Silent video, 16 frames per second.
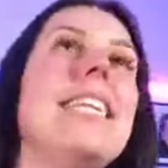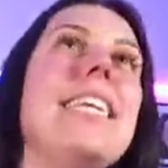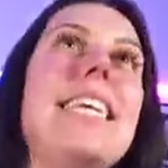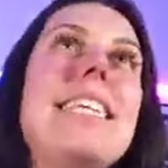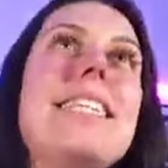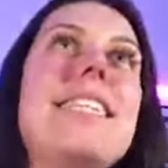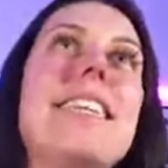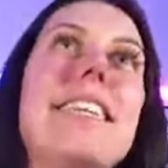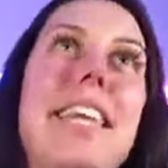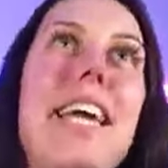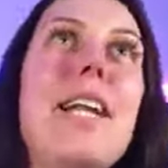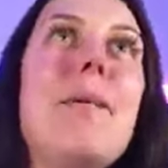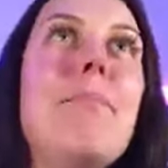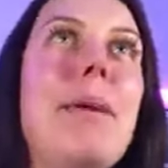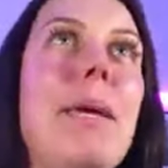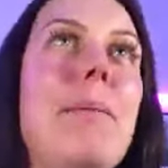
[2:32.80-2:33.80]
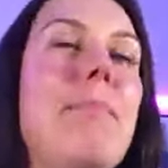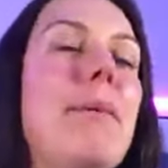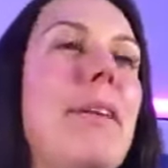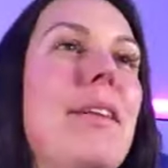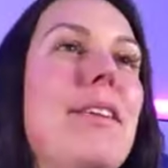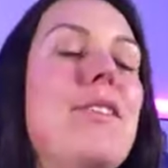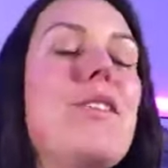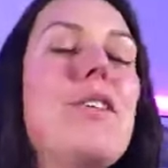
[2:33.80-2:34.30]
these little
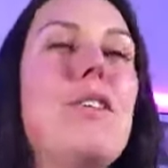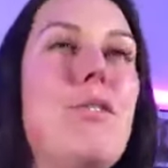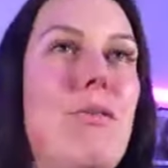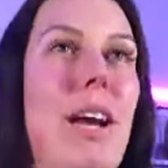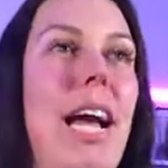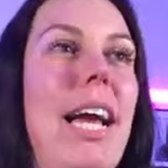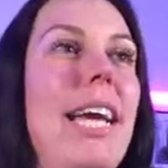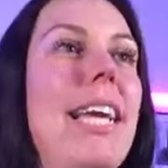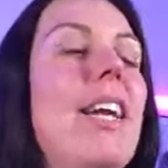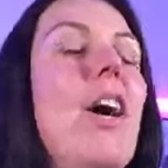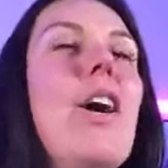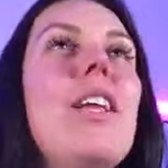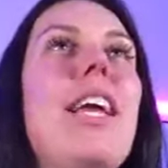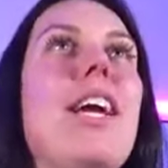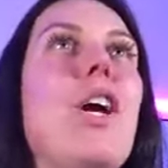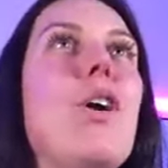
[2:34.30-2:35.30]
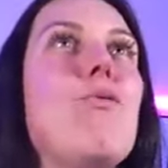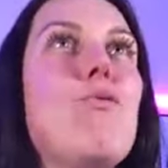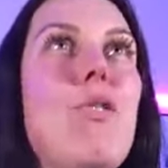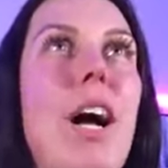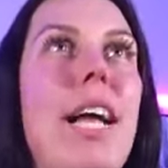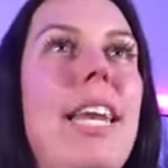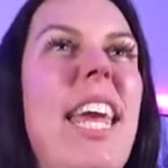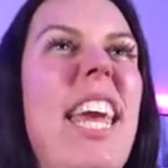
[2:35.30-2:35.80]
people to the right are like
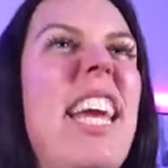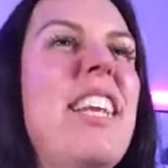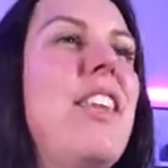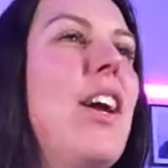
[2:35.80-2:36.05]
running,